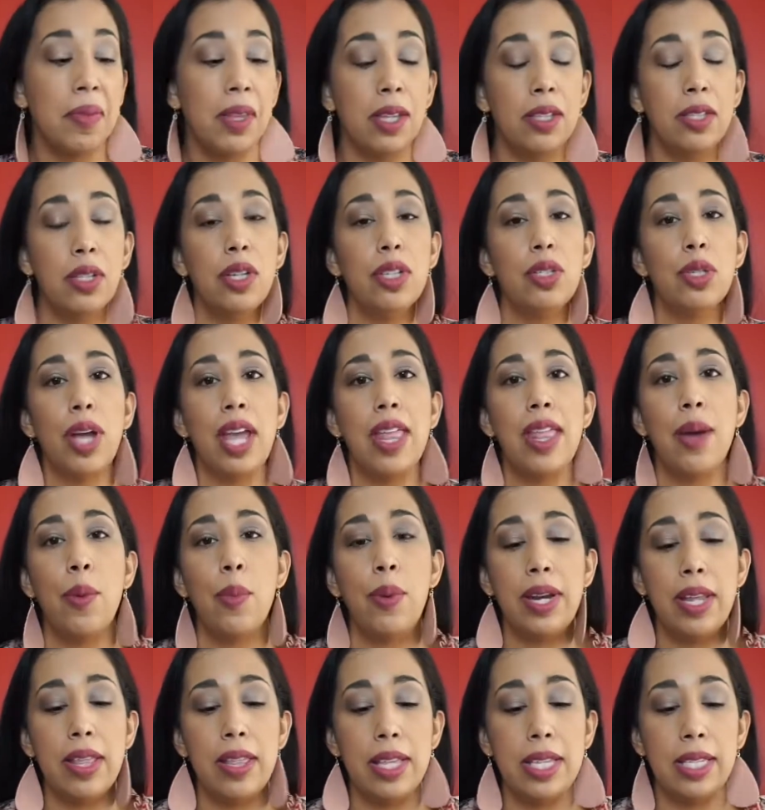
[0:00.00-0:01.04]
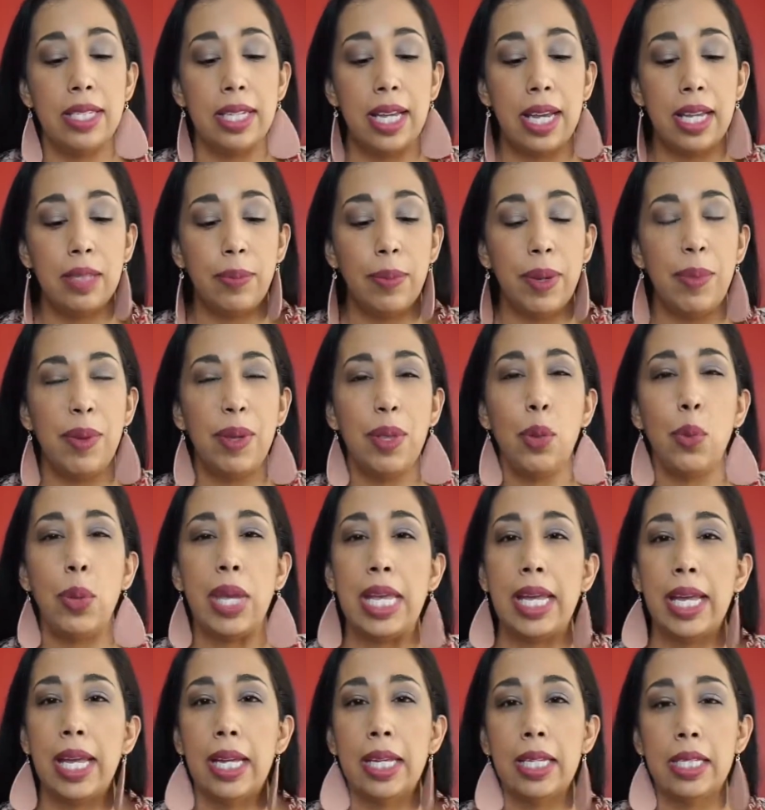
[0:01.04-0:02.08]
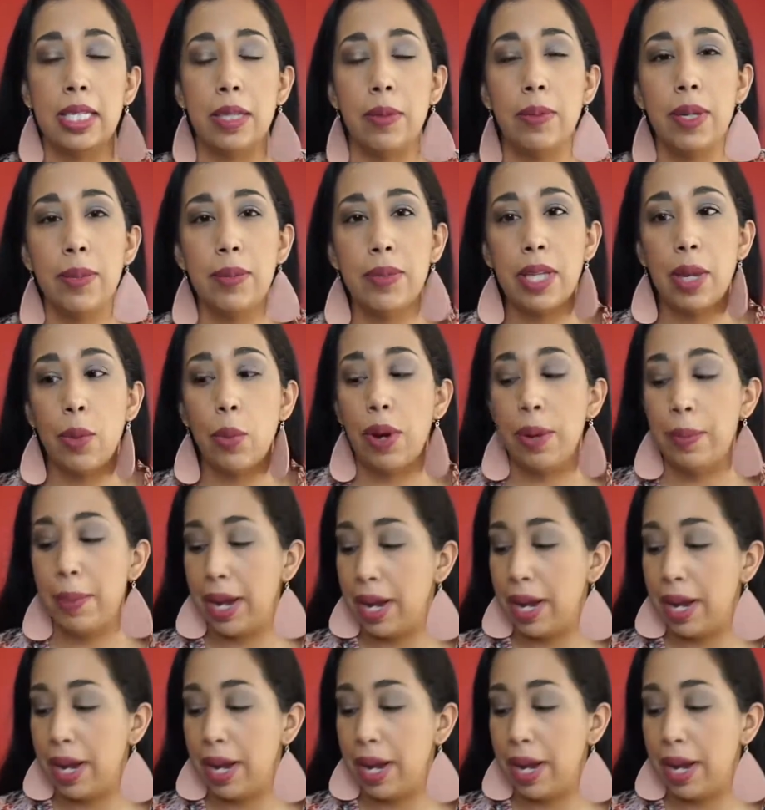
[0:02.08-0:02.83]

So I'll try that one of these days, maybe on the weekend. Sometimes I wear my